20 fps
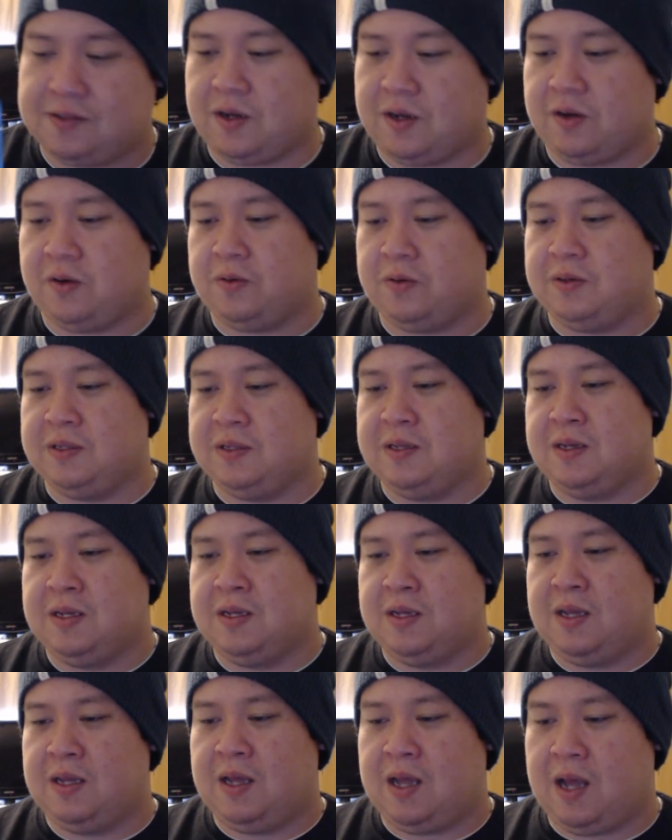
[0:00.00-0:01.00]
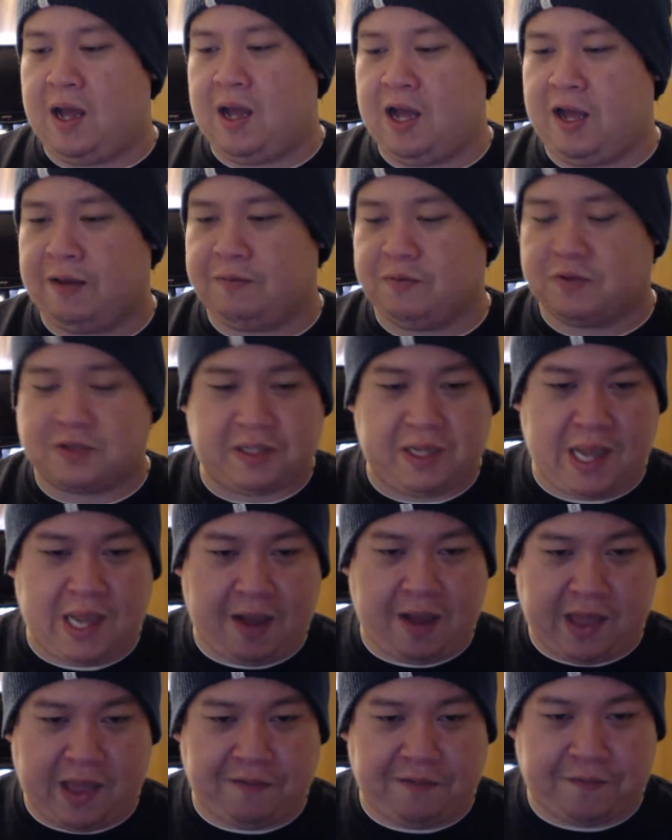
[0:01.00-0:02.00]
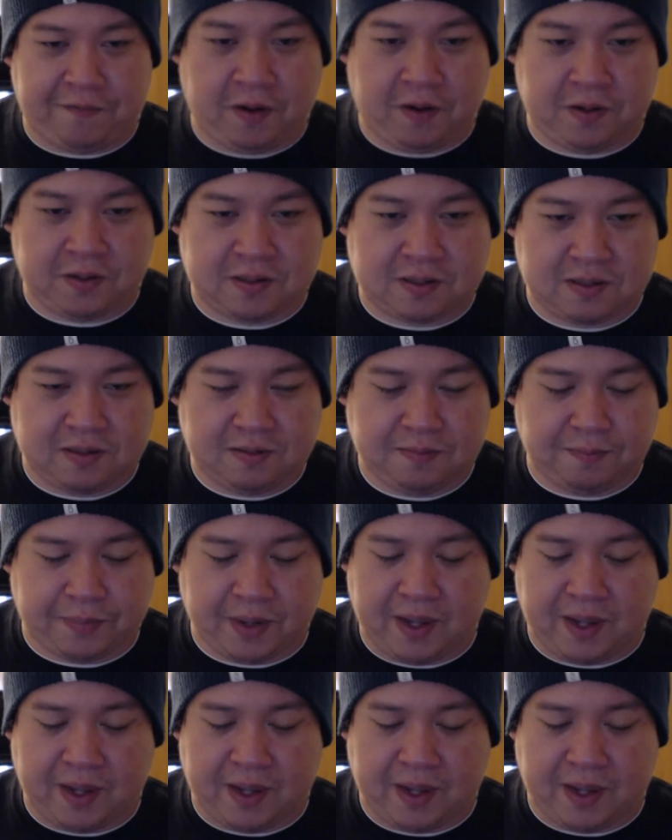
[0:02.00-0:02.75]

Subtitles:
So we'll see how that falls.